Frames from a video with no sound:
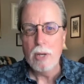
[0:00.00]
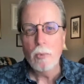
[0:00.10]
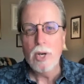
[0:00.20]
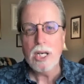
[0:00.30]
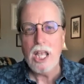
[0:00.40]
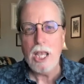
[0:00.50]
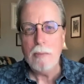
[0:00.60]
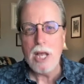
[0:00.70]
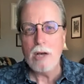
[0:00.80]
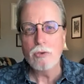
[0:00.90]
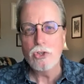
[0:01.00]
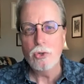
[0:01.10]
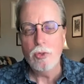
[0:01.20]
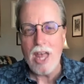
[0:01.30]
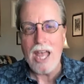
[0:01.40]
But when it came down
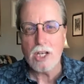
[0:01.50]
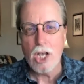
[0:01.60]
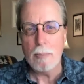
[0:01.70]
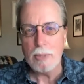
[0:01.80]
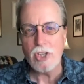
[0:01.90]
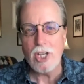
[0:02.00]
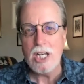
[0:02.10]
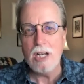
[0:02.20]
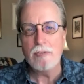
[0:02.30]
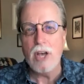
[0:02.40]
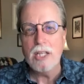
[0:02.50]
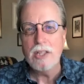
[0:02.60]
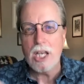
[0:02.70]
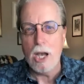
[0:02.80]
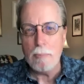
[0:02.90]
to that cup, it's identifying
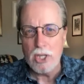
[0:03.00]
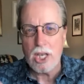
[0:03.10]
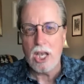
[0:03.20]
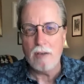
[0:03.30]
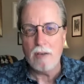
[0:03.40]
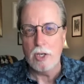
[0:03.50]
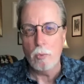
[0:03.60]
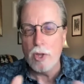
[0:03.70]
the cup of the covenant,